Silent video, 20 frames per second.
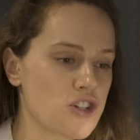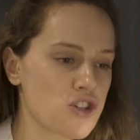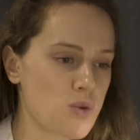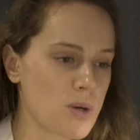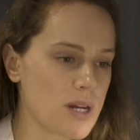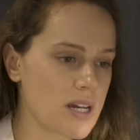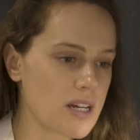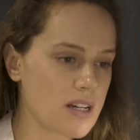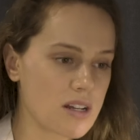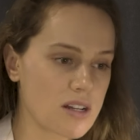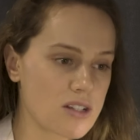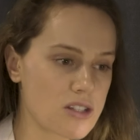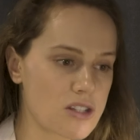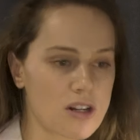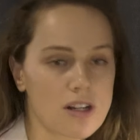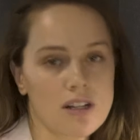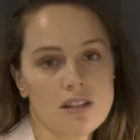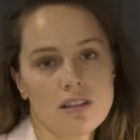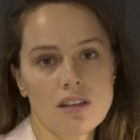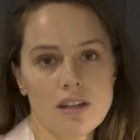tweak
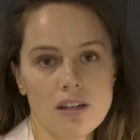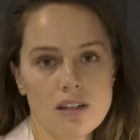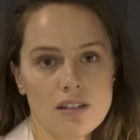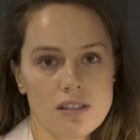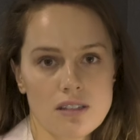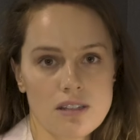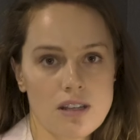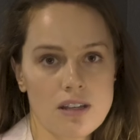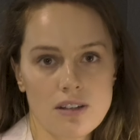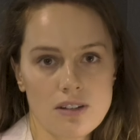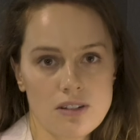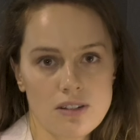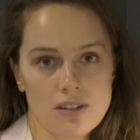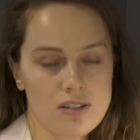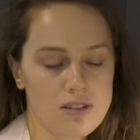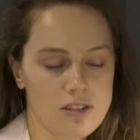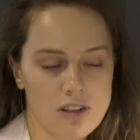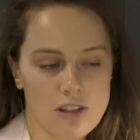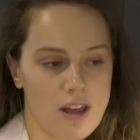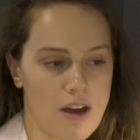certain things
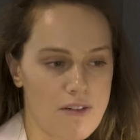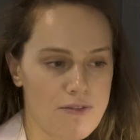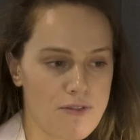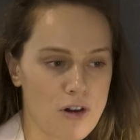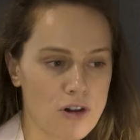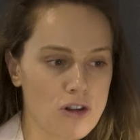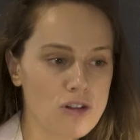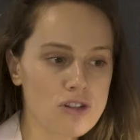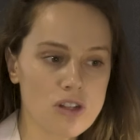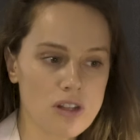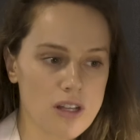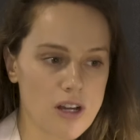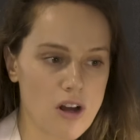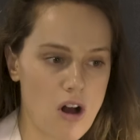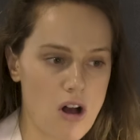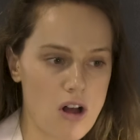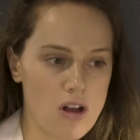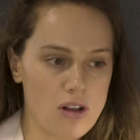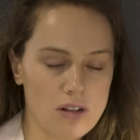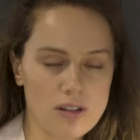to that photo so they
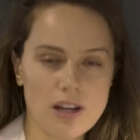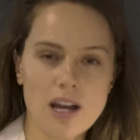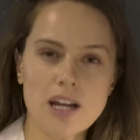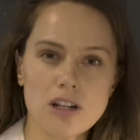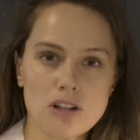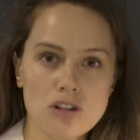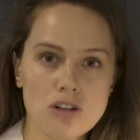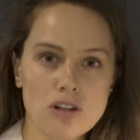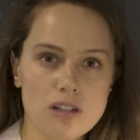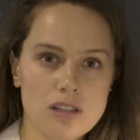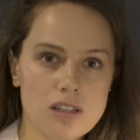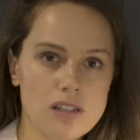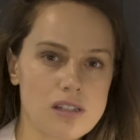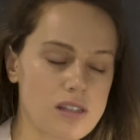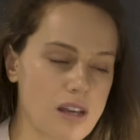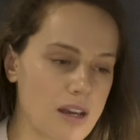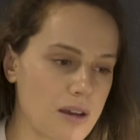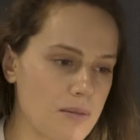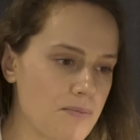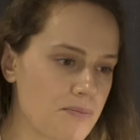all kind of look the
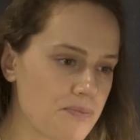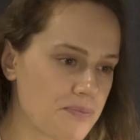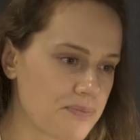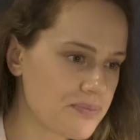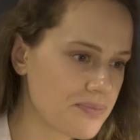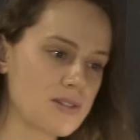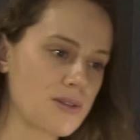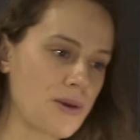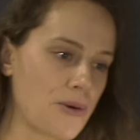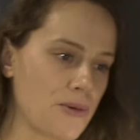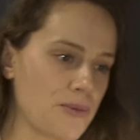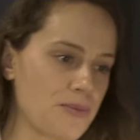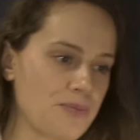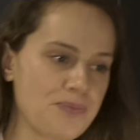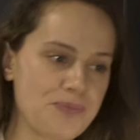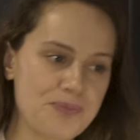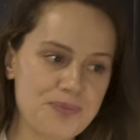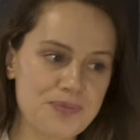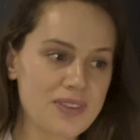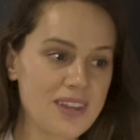same. So
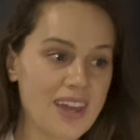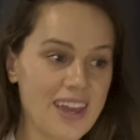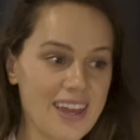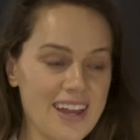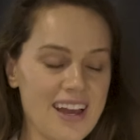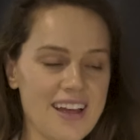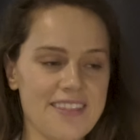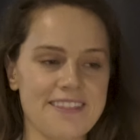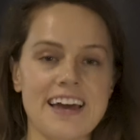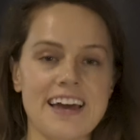yeah,